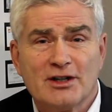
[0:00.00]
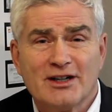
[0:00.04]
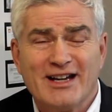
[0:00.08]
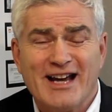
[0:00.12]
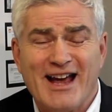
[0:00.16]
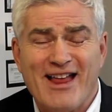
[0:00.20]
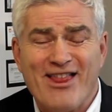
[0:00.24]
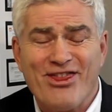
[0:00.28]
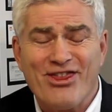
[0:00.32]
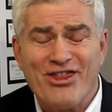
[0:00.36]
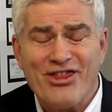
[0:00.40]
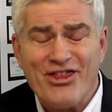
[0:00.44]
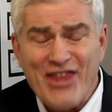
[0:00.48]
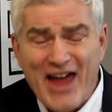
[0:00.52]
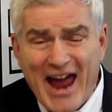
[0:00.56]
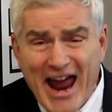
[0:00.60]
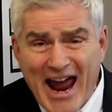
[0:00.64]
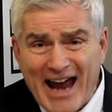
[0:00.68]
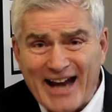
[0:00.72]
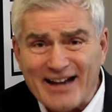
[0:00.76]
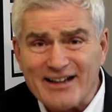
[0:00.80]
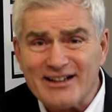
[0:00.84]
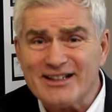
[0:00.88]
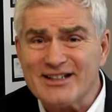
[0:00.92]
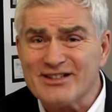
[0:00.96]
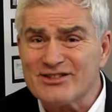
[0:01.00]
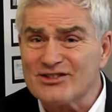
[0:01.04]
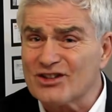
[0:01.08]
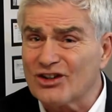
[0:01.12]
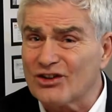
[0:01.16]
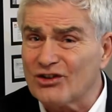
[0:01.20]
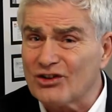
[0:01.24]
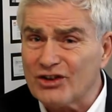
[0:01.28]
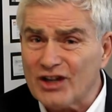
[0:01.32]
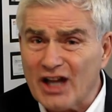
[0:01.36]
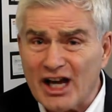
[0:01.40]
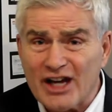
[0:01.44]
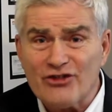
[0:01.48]
And that is the
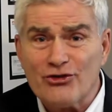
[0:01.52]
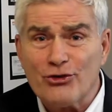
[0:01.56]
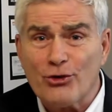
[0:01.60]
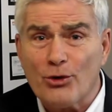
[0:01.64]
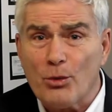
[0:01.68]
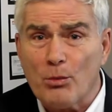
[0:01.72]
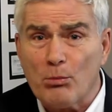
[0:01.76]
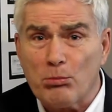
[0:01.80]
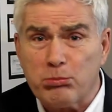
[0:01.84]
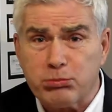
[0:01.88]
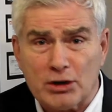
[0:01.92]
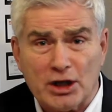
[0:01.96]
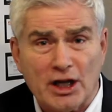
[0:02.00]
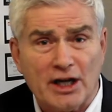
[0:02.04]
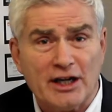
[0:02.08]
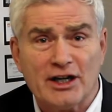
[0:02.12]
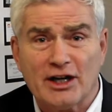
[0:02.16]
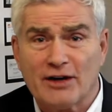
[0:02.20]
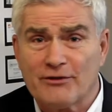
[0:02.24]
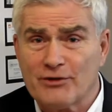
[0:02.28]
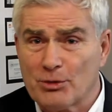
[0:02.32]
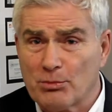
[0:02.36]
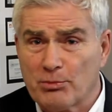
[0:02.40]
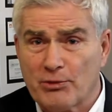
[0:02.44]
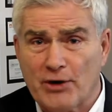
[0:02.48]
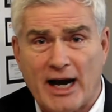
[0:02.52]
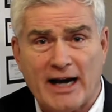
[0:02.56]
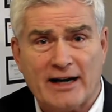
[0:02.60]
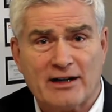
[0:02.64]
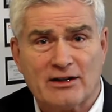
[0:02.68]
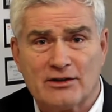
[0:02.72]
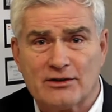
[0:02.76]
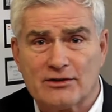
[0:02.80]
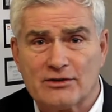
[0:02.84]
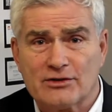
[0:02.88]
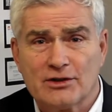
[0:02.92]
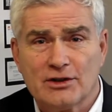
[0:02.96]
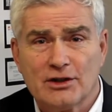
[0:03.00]
lifeblood of your
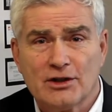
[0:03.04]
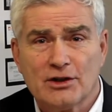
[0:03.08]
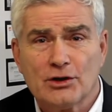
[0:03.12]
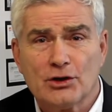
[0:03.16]
practice.